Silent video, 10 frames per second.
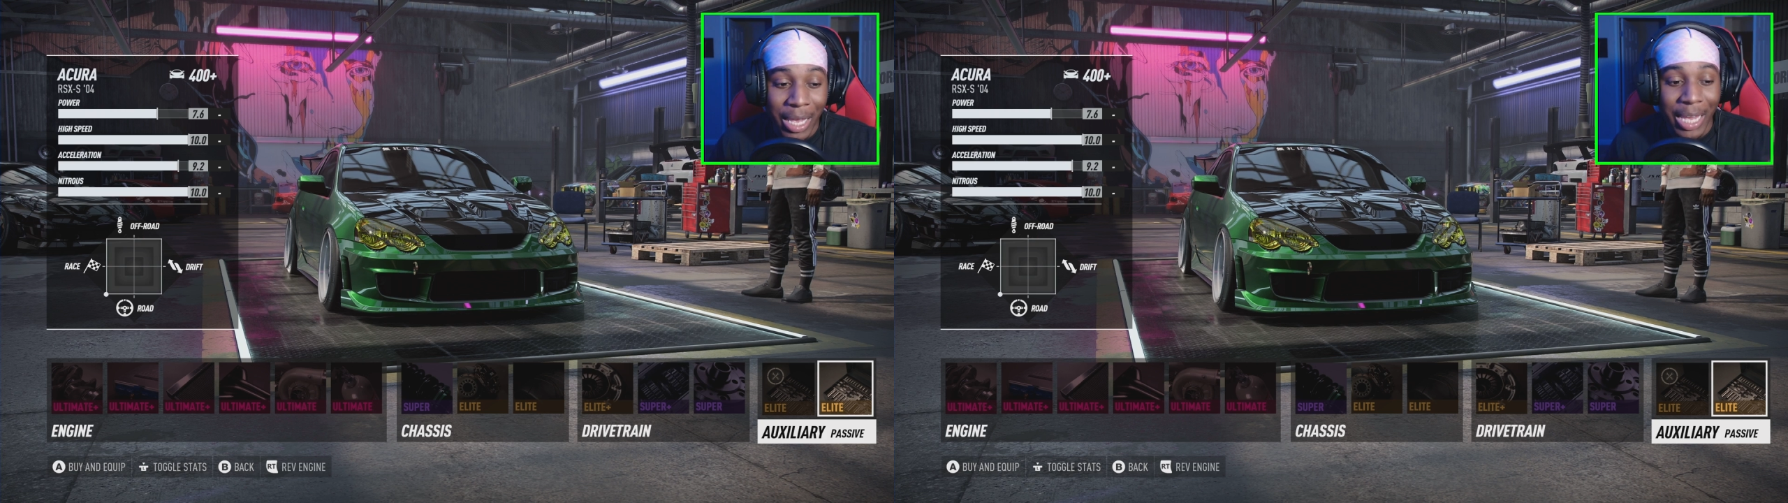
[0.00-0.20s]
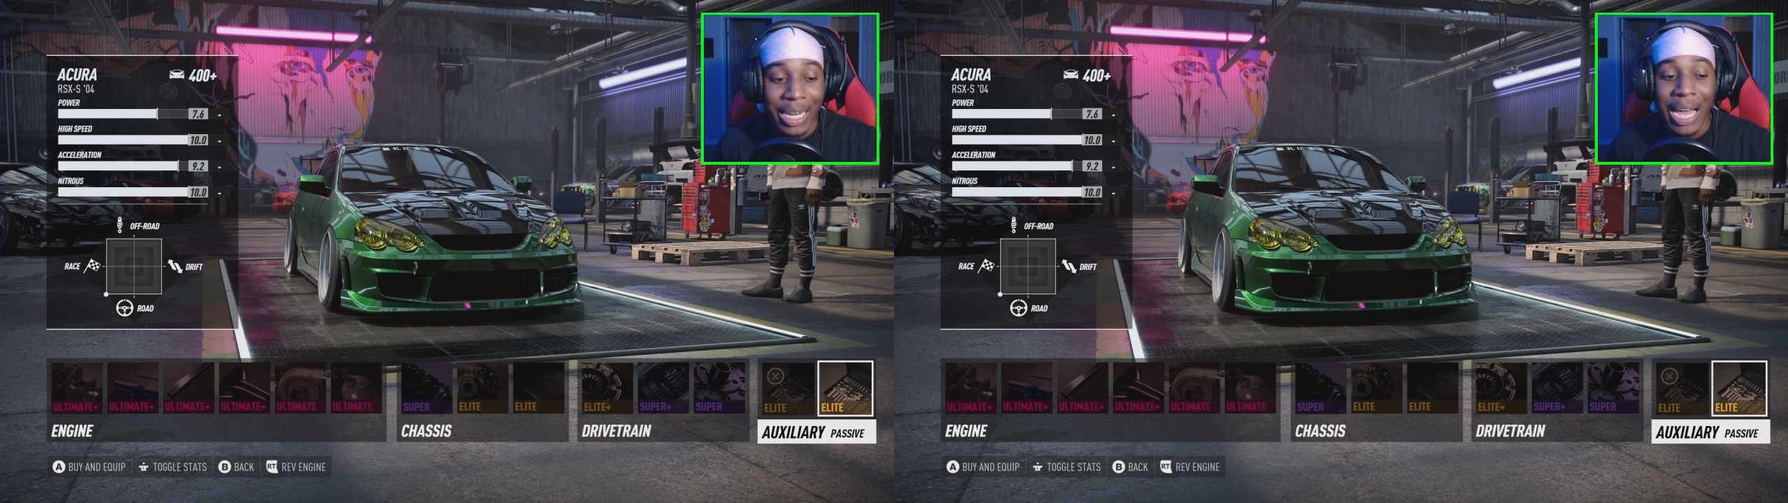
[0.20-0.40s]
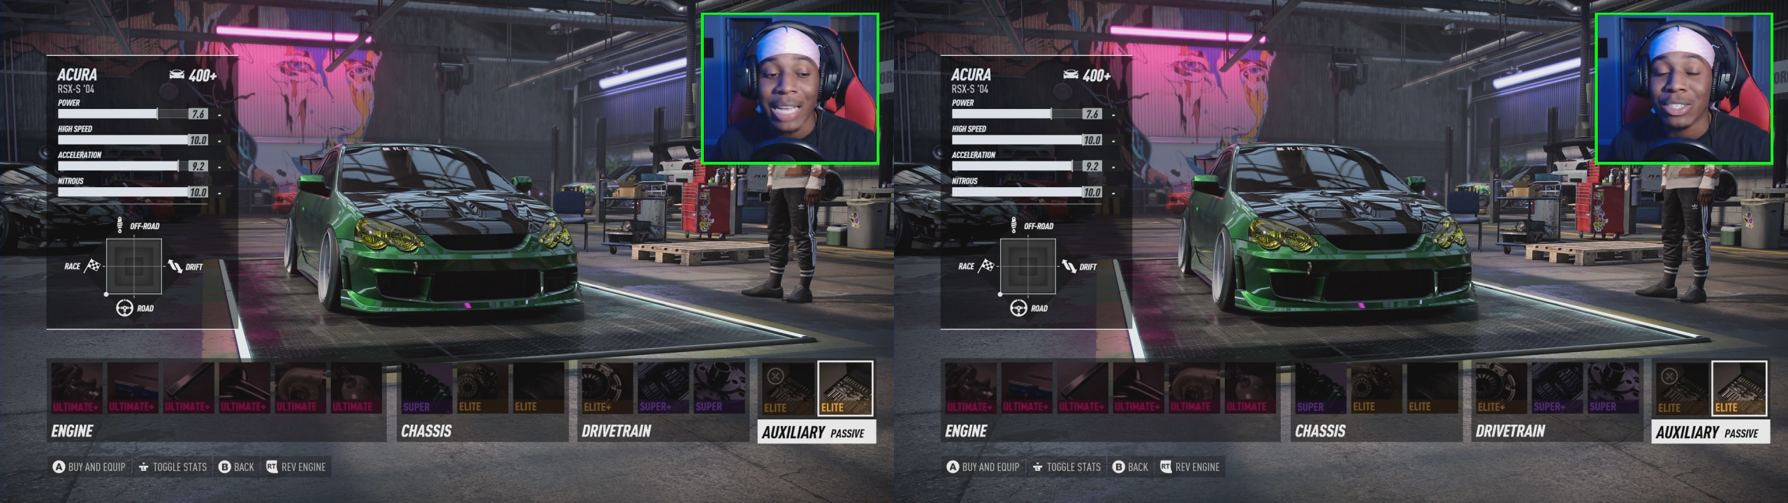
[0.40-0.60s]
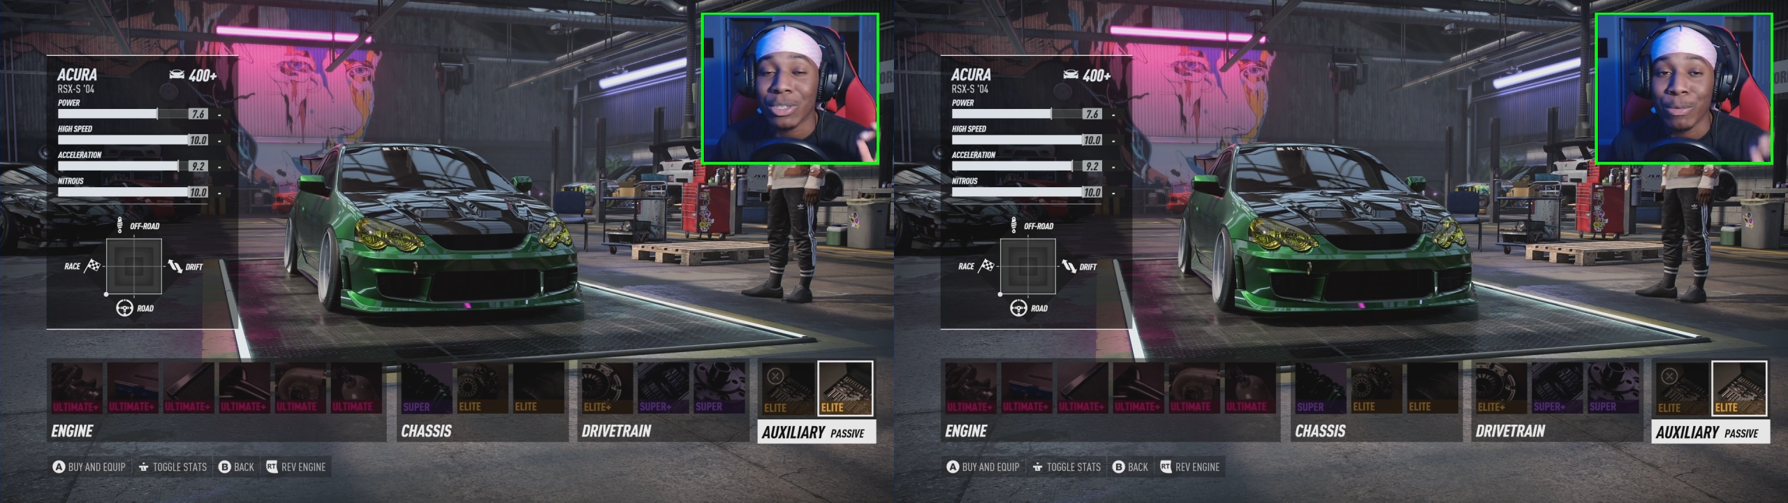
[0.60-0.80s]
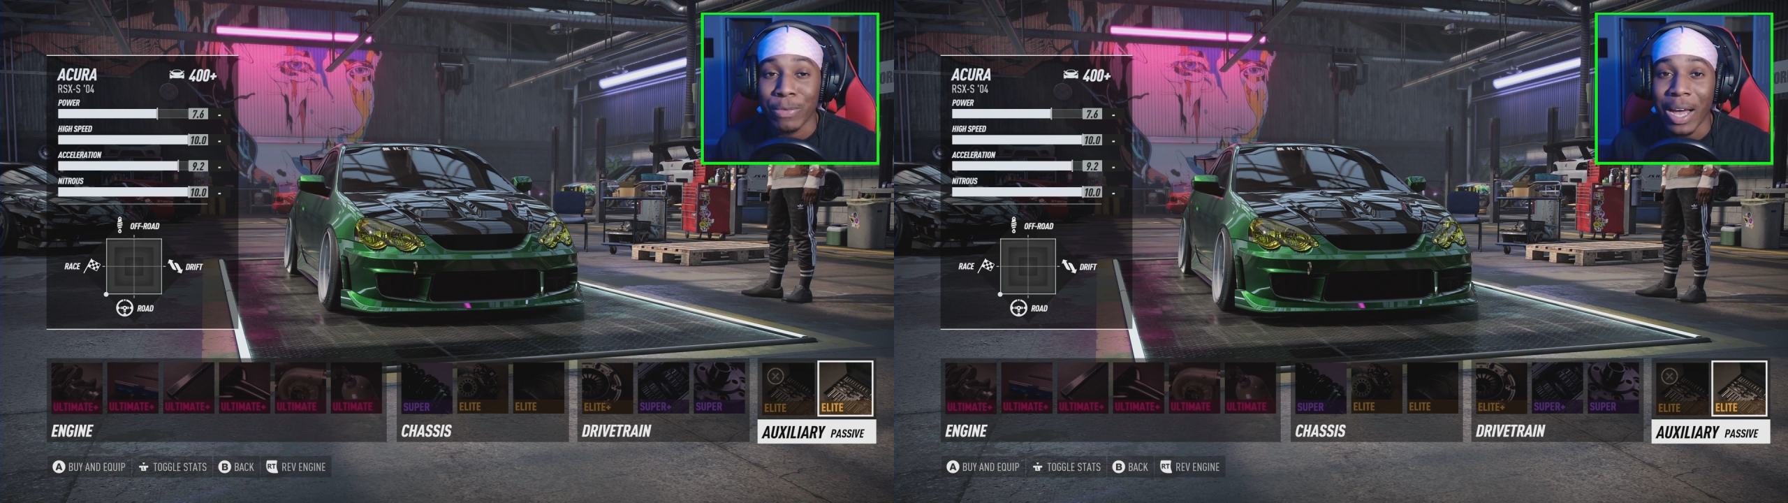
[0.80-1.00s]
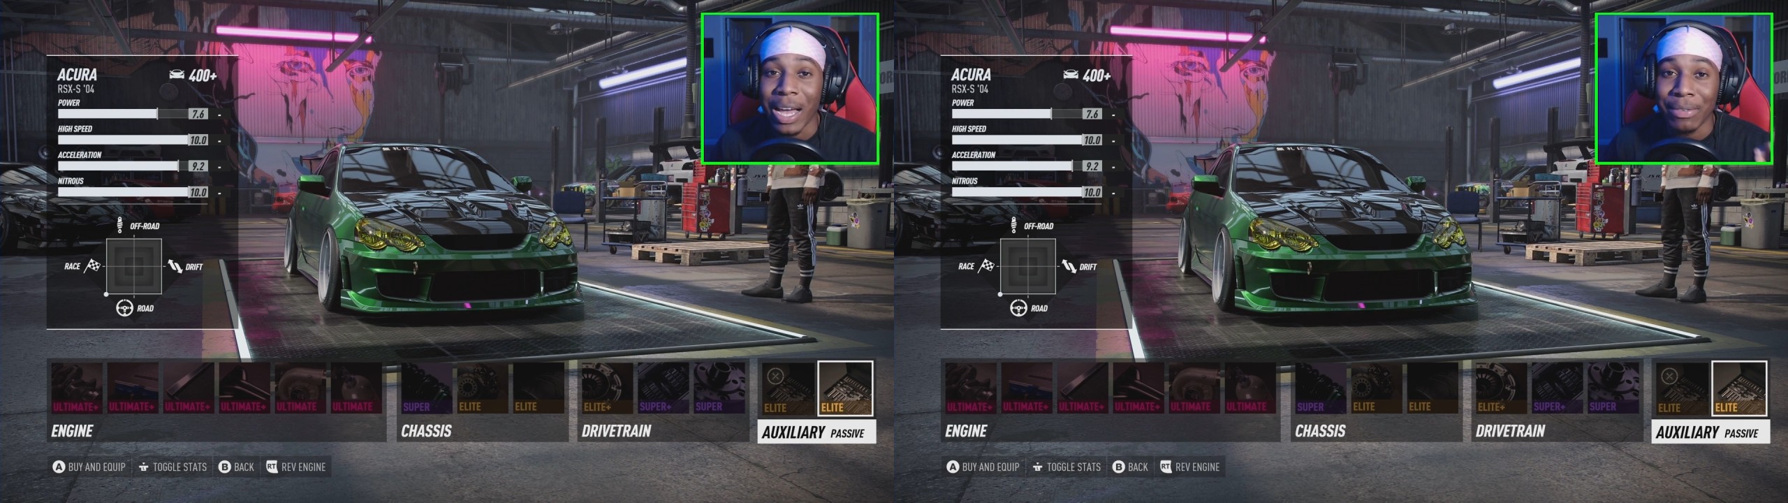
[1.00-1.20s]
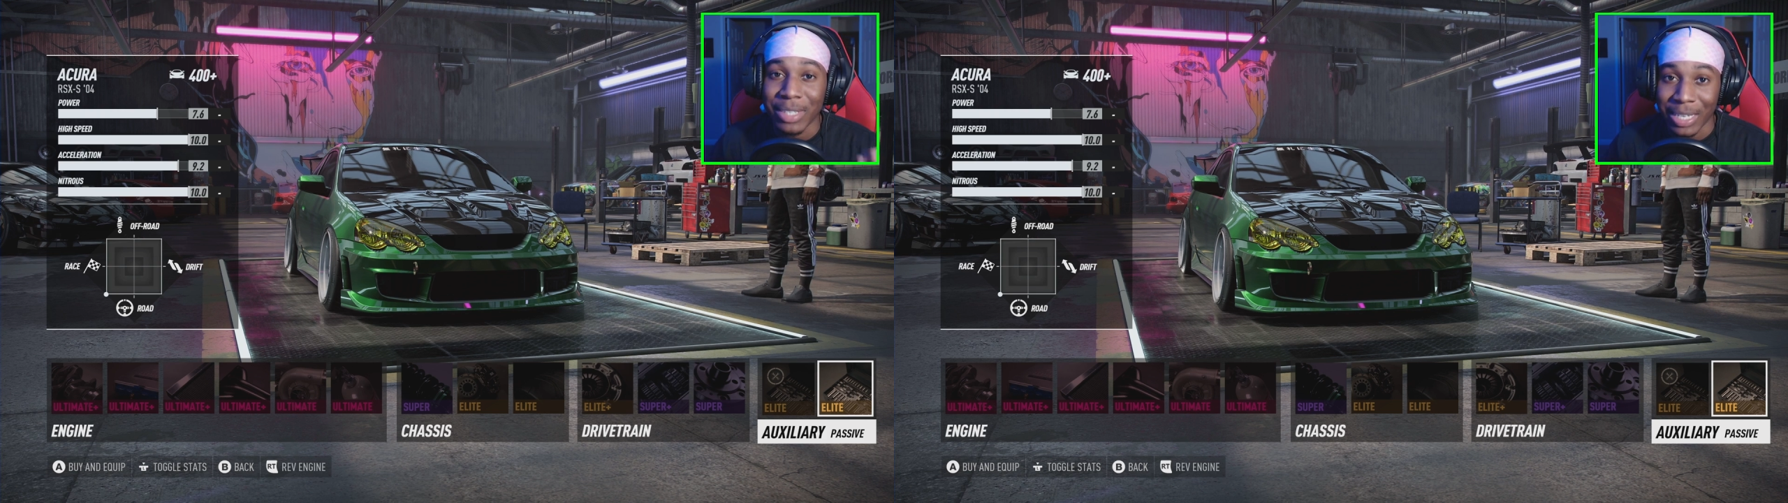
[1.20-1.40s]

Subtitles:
and I survived